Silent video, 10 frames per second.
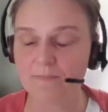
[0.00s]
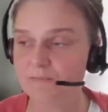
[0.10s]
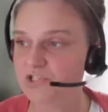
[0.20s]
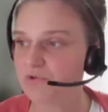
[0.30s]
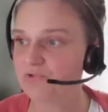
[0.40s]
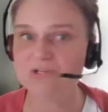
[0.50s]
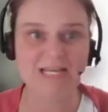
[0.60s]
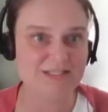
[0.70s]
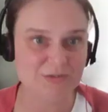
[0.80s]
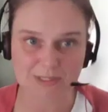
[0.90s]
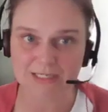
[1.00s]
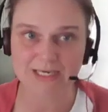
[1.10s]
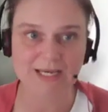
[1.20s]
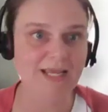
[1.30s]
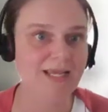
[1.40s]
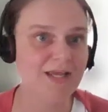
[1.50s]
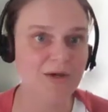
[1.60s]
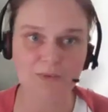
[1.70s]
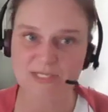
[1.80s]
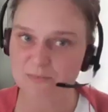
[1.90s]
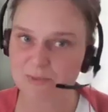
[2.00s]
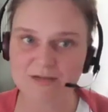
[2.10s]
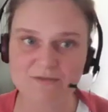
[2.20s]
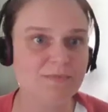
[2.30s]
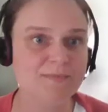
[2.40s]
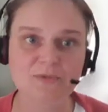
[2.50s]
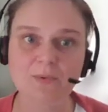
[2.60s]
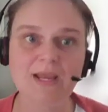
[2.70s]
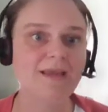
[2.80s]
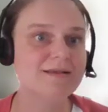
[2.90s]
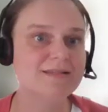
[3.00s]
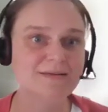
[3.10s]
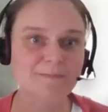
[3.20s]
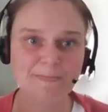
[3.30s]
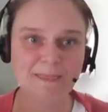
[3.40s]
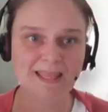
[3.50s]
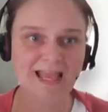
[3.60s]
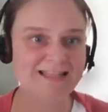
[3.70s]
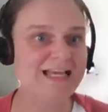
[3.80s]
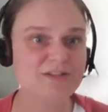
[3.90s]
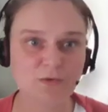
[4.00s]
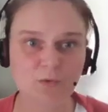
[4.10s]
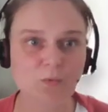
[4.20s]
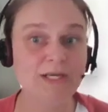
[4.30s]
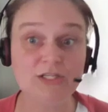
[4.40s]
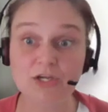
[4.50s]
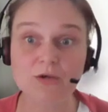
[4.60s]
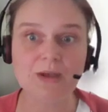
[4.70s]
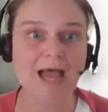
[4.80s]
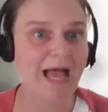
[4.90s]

children into a clinic, we swing them from swings, and that's all we do.